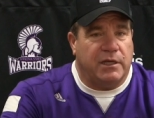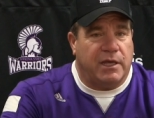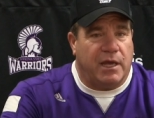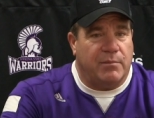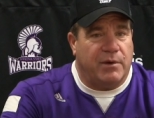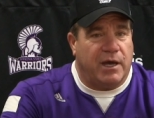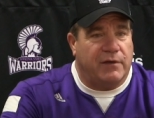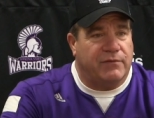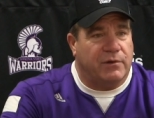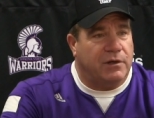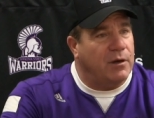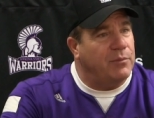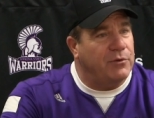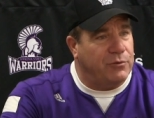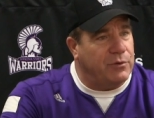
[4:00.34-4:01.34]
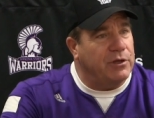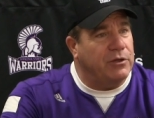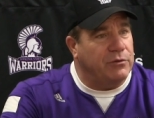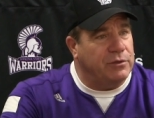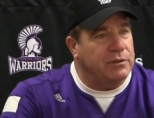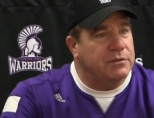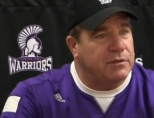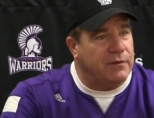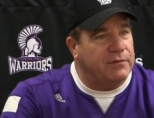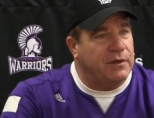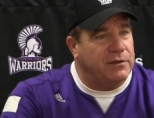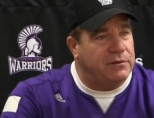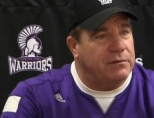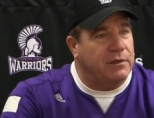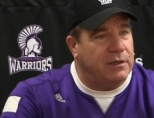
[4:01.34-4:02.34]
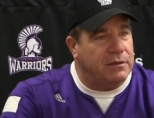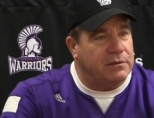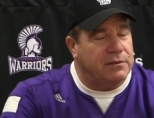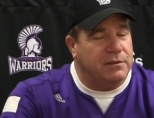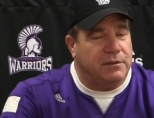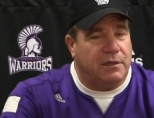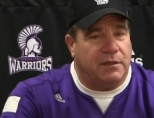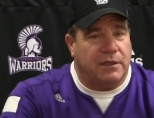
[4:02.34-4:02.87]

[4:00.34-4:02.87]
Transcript: he came back for a couple of reunions off that the,